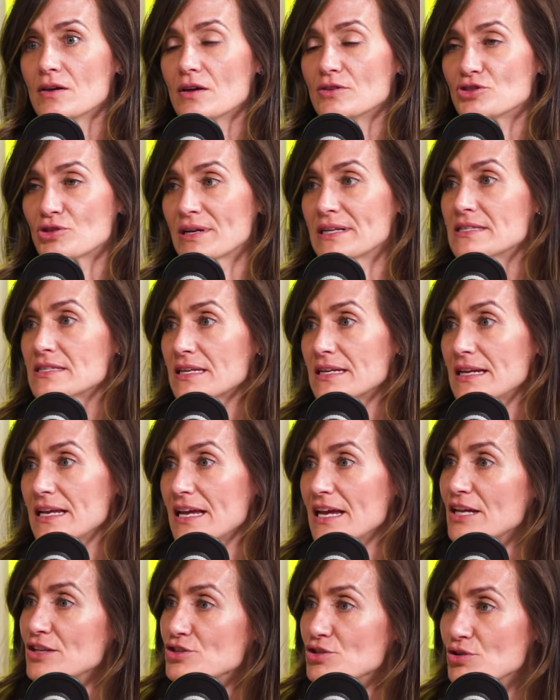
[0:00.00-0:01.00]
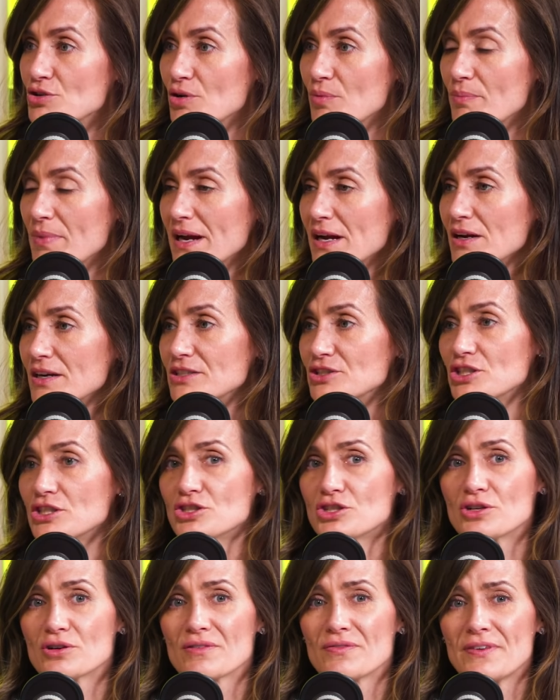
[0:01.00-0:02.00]
translating into your marriage,
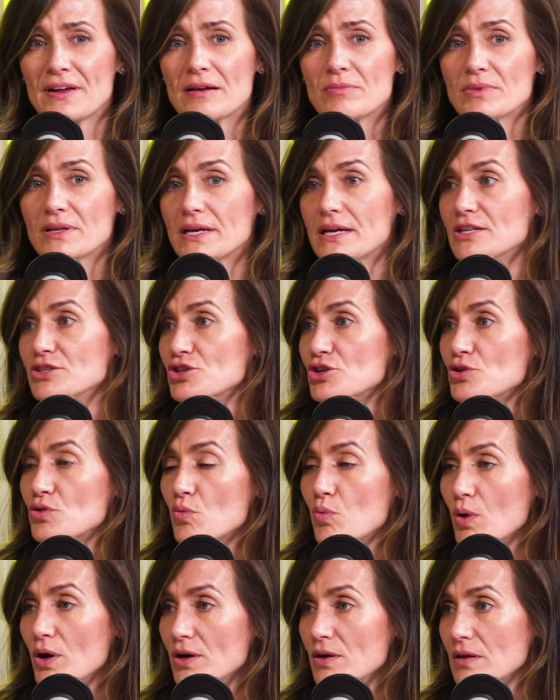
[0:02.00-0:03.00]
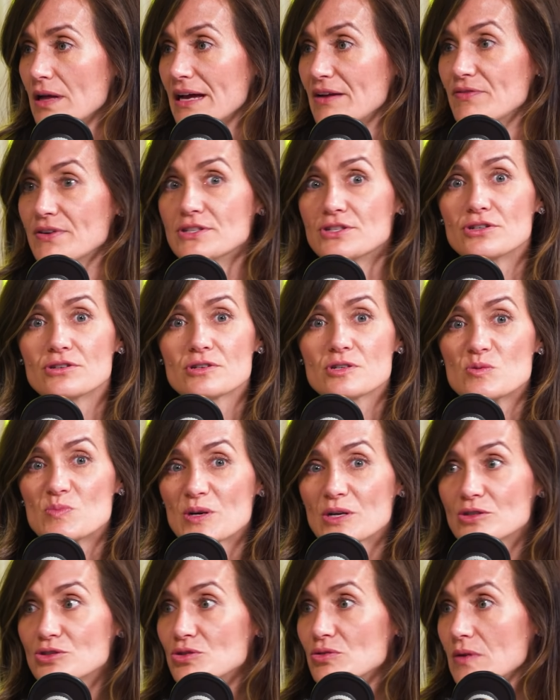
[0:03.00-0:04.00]
into your family, into your work life, into your
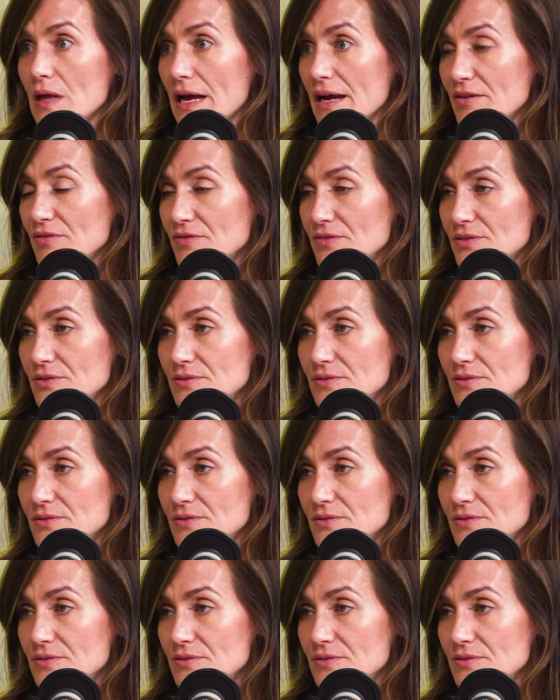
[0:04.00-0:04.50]
spiritual life?